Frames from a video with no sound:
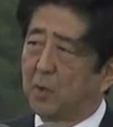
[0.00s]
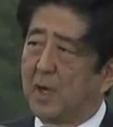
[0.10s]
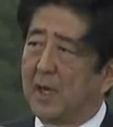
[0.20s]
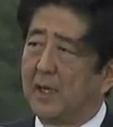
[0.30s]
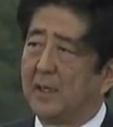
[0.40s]
And
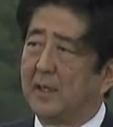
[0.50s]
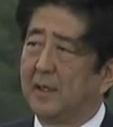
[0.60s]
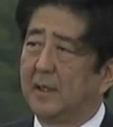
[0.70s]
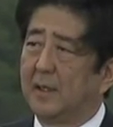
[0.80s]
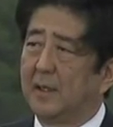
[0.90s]
it was the
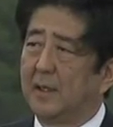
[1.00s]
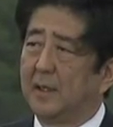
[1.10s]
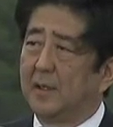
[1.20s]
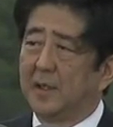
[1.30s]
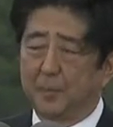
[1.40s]
United
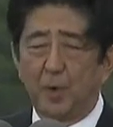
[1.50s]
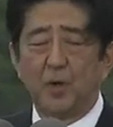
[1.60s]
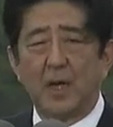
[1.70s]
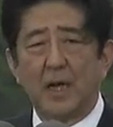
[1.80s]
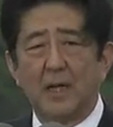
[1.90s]
States
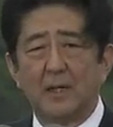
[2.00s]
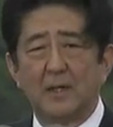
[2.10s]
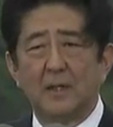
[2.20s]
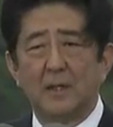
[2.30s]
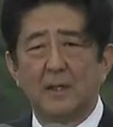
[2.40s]

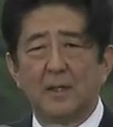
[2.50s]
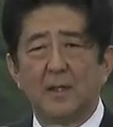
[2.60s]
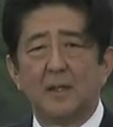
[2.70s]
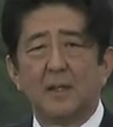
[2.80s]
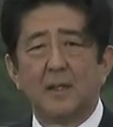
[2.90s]
that opened
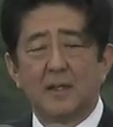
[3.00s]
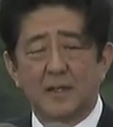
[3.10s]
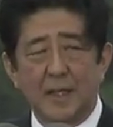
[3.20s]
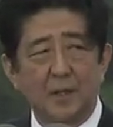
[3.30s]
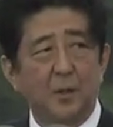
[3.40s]
up the
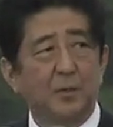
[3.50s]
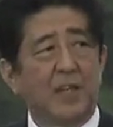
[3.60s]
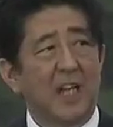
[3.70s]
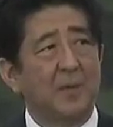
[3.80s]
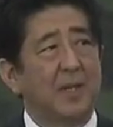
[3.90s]

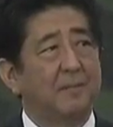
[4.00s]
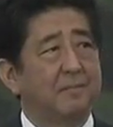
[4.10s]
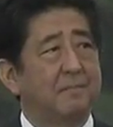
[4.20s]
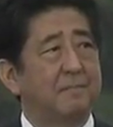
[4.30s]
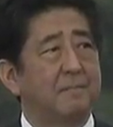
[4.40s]
path for
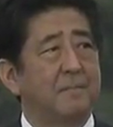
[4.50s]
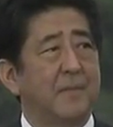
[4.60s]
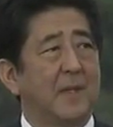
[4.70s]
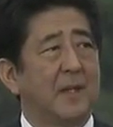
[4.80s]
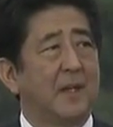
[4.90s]
Japan to
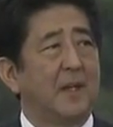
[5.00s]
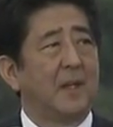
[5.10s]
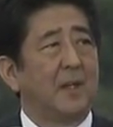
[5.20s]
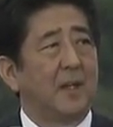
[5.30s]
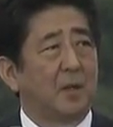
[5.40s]

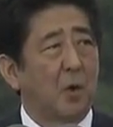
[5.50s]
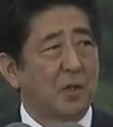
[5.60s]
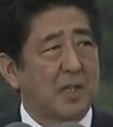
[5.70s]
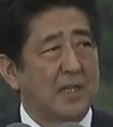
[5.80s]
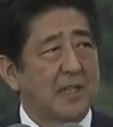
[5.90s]
return to the
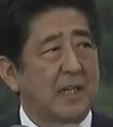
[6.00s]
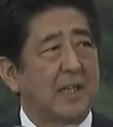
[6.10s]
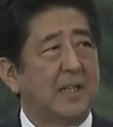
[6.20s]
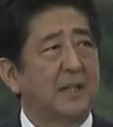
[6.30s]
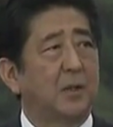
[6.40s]

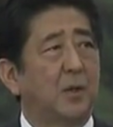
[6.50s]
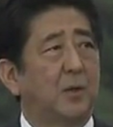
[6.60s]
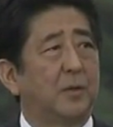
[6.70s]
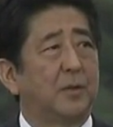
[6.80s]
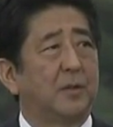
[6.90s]
international
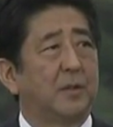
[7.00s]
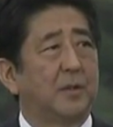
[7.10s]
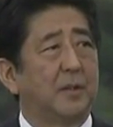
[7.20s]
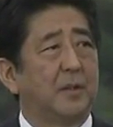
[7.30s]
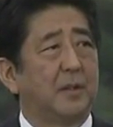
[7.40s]

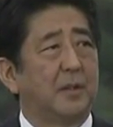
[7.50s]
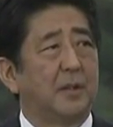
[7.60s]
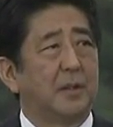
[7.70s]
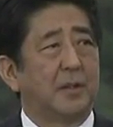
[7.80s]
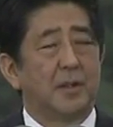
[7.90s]
community
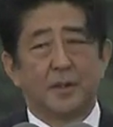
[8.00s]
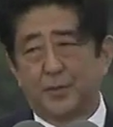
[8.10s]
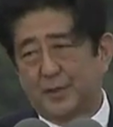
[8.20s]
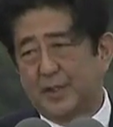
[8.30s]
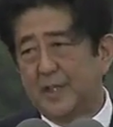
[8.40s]

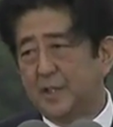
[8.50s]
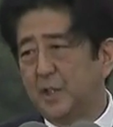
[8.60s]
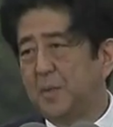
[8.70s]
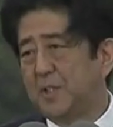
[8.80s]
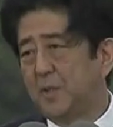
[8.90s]

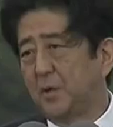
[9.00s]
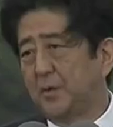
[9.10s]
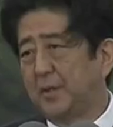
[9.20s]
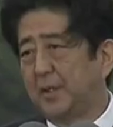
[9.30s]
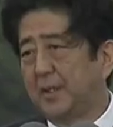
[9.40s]
once
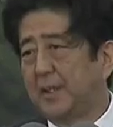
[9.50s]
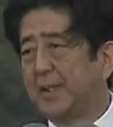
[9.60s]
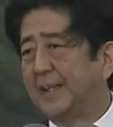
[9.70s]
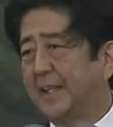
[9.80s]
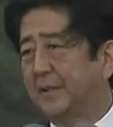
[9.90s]
more
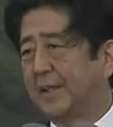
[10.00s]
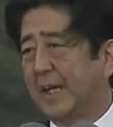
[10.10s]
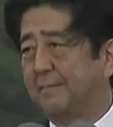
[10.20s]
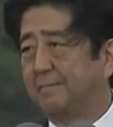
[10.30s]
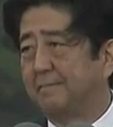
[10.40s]

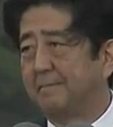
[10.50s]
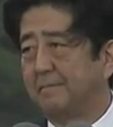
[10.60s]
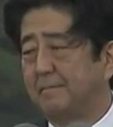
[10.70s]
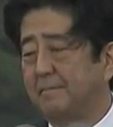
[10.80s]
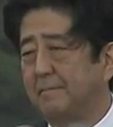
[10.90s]
after the
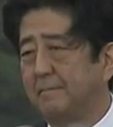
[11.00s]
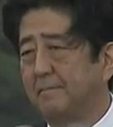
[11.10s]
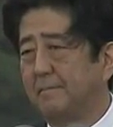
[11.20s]
war.